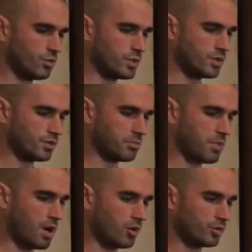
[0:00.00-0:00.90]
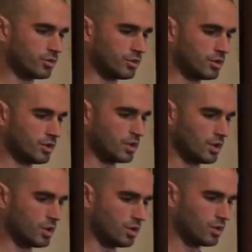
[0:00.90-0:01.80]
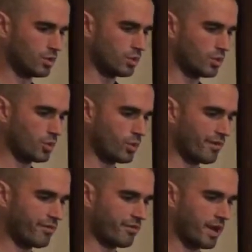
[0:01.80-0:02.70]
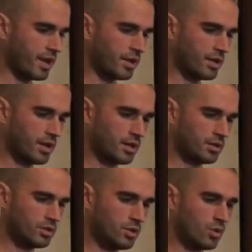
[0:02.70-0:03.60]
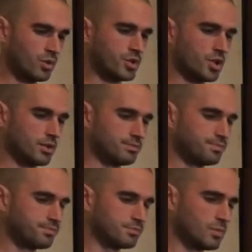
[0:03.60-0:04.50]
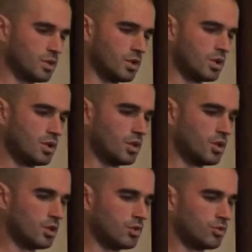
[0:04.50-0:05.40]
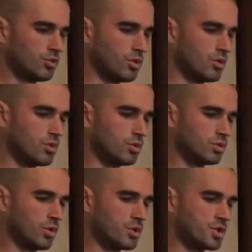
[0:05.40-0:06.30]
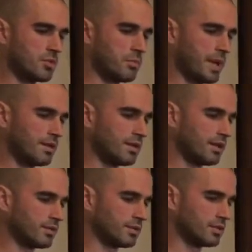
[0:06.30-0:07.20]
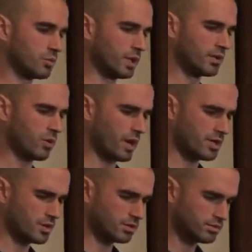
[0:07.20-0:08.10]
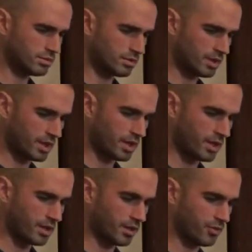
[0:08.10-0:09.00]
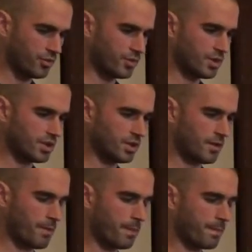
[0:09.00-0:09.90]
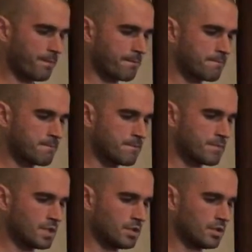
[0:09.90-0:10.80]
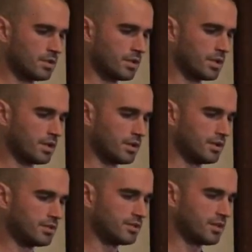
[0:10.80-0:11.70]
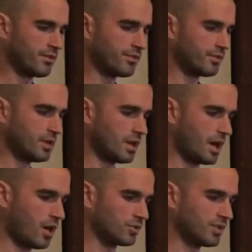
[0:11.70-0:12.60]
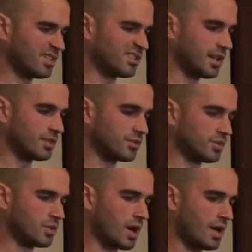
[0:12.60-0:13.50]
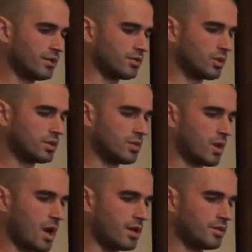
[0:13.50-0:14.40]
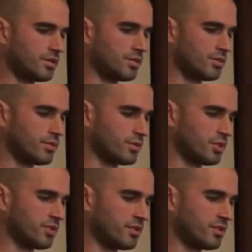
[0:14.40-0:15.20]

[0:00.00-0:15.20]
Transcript: which is about uh, Feng and Dongshan. so Dongshan made that uh, weird question uh, if uh, he sifts out the sand from the rice or the rice from the